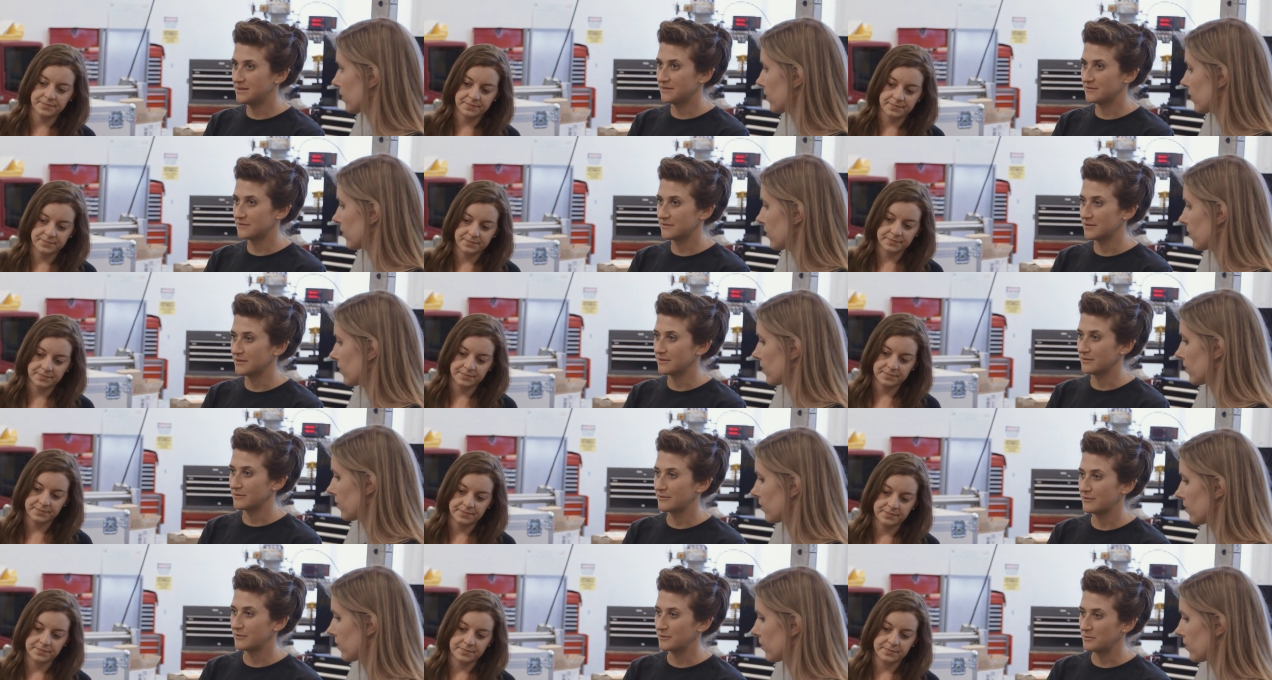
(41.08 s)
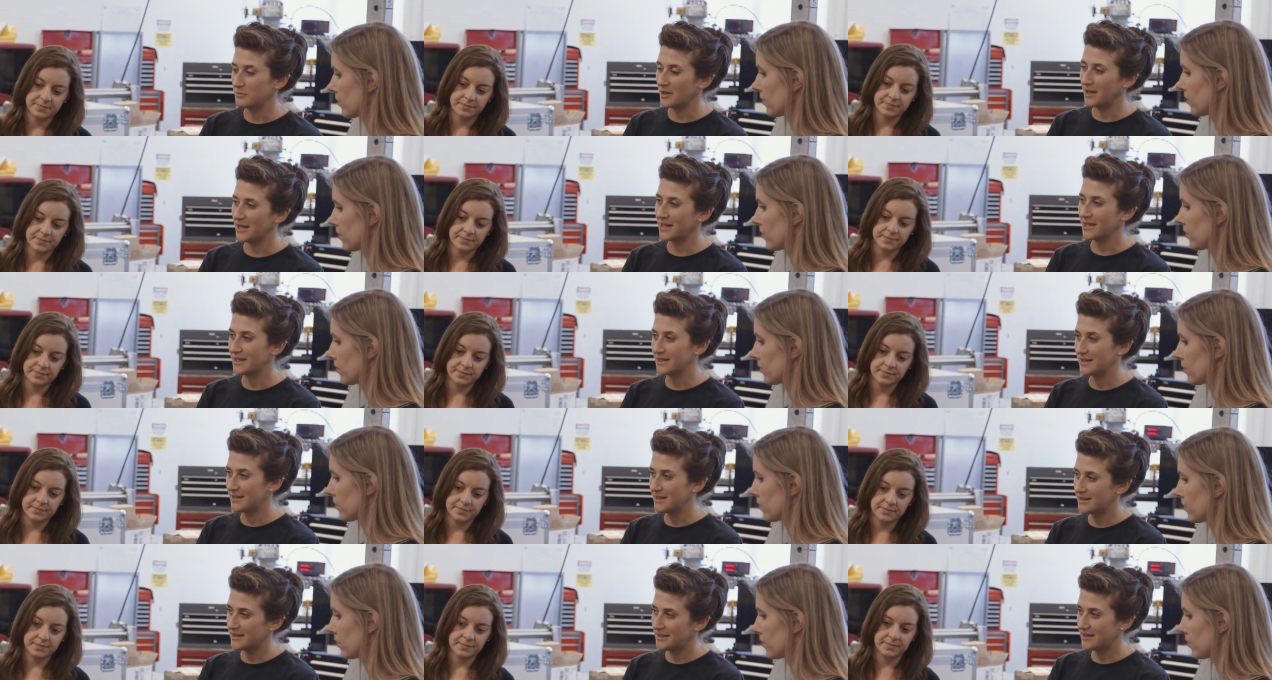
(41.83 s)
Speaker 1: different from like
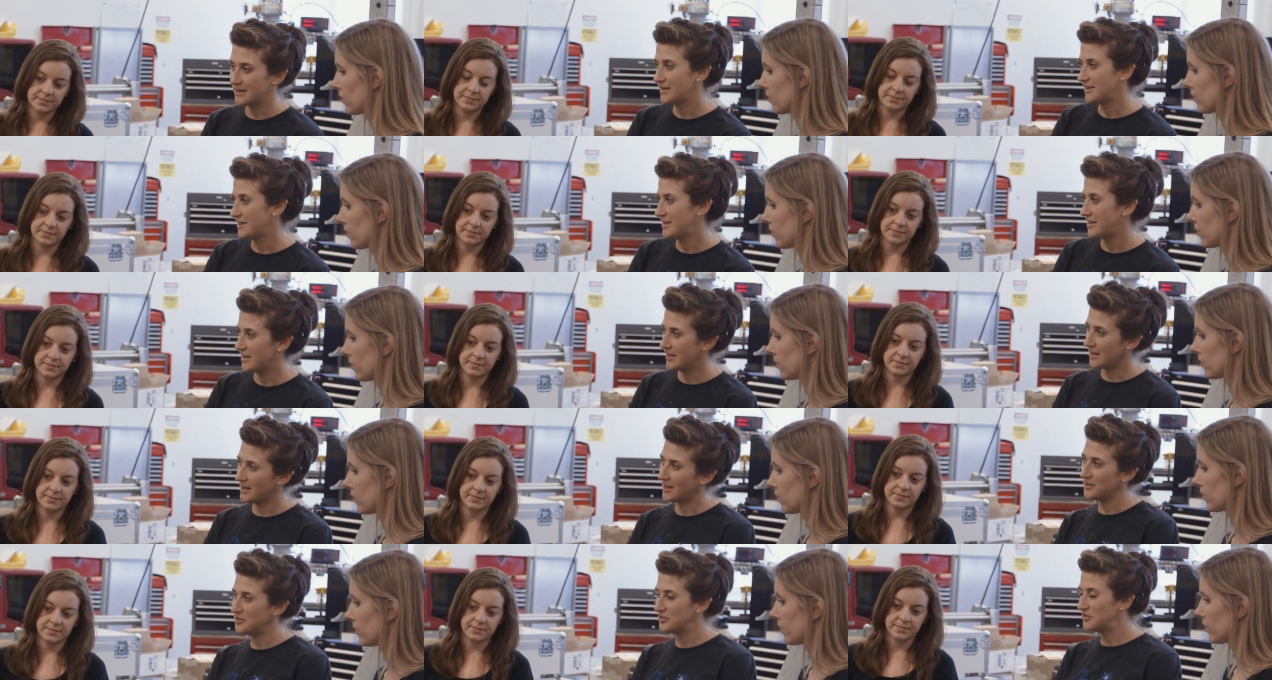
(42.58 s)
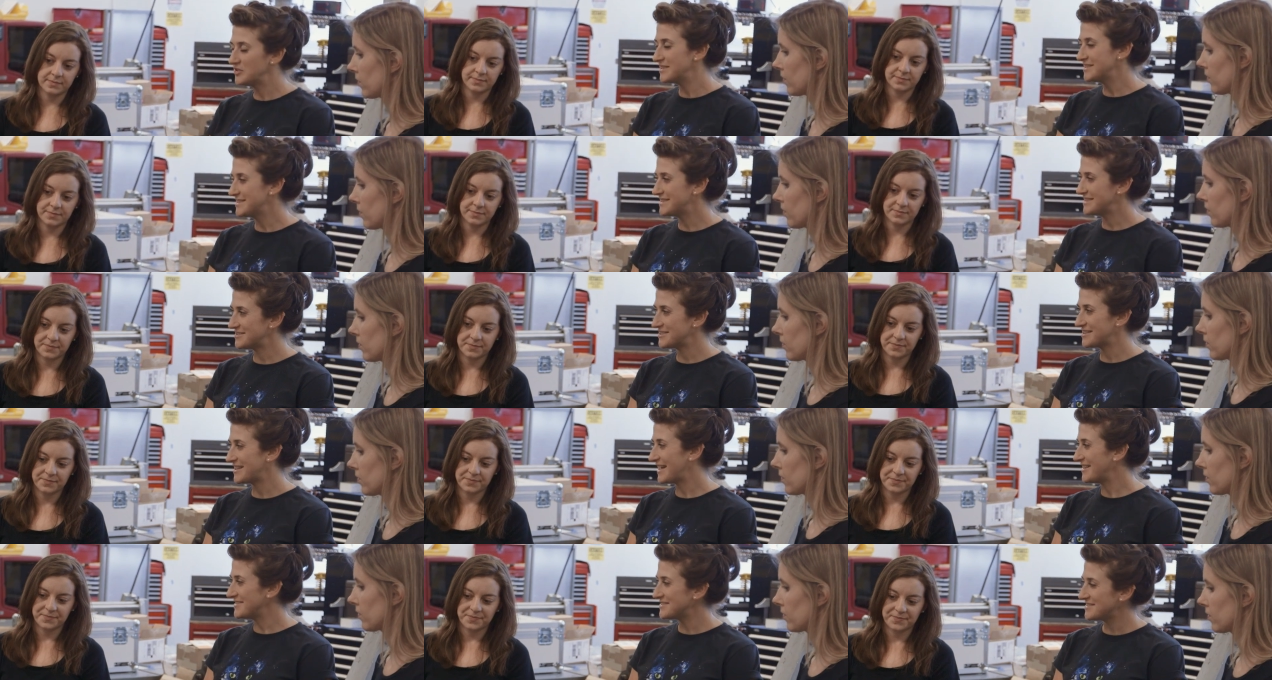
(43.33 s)
the hundreds or
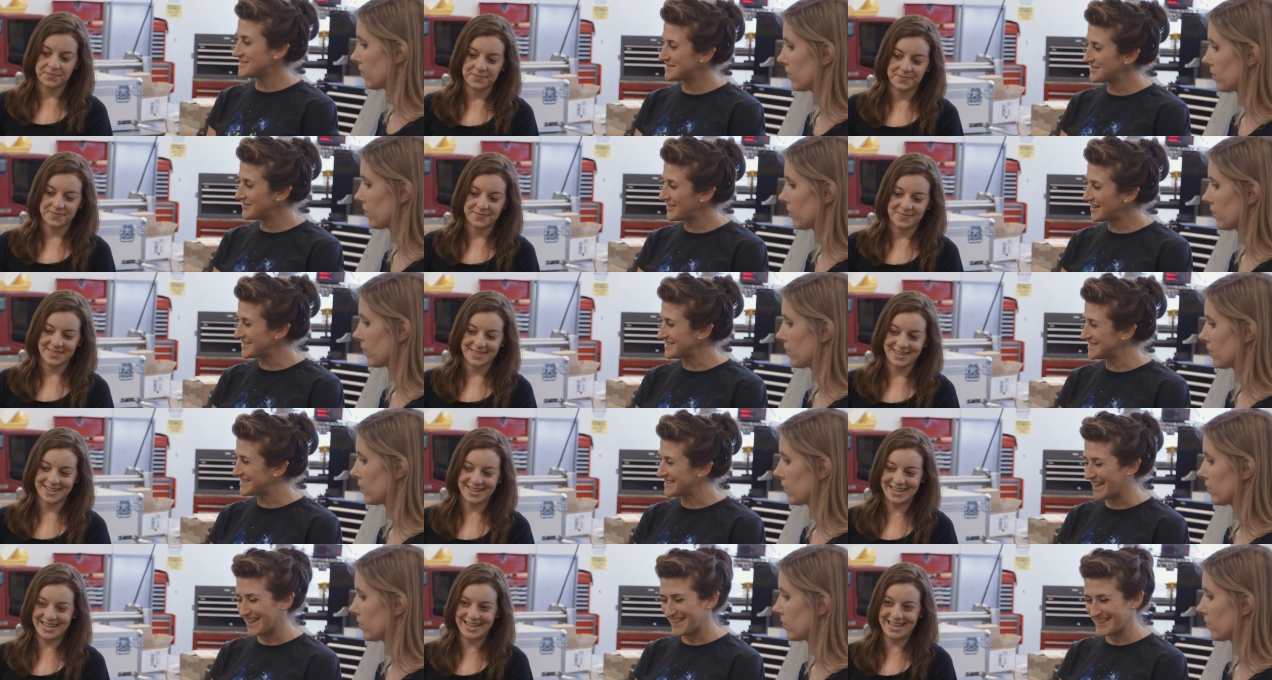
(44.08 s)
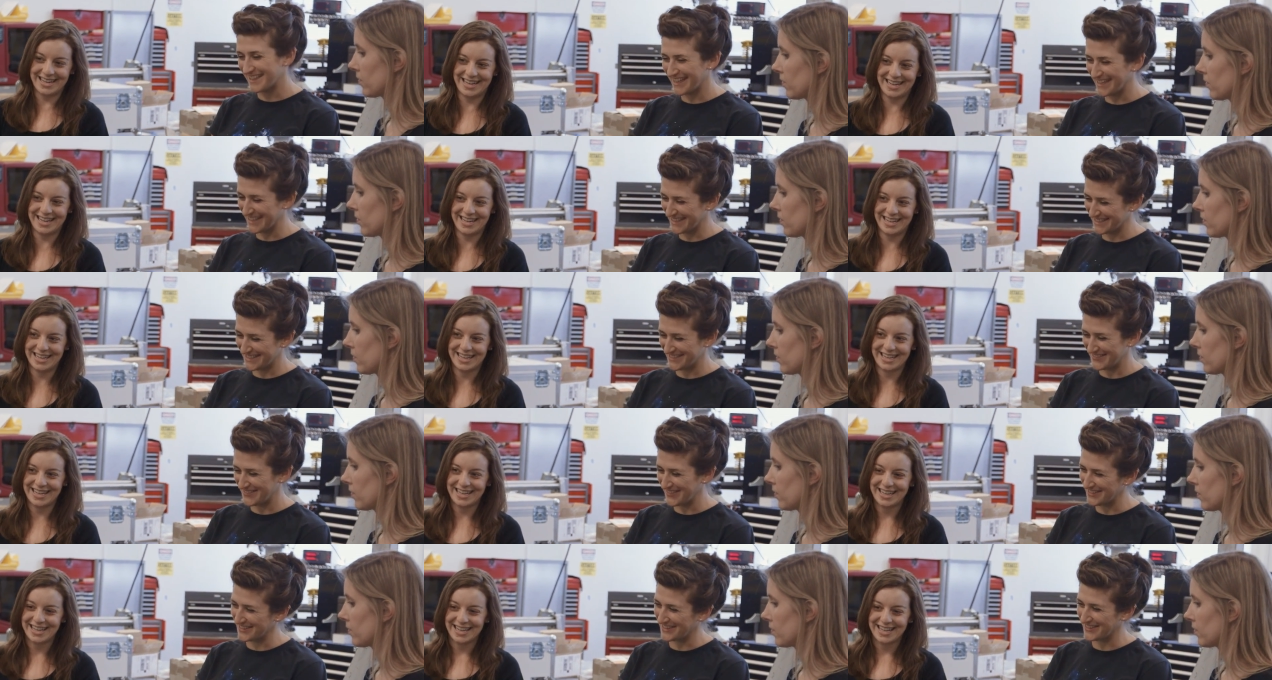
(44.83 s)
thousands of other satellites
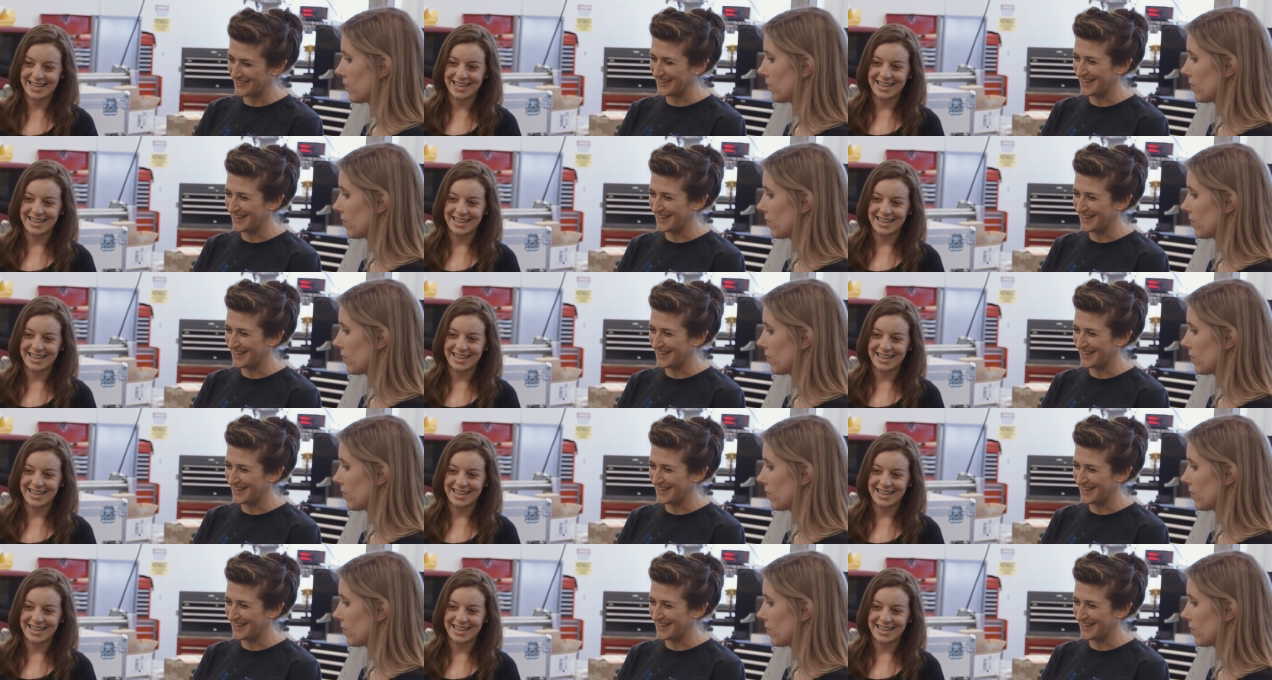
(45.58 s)
floating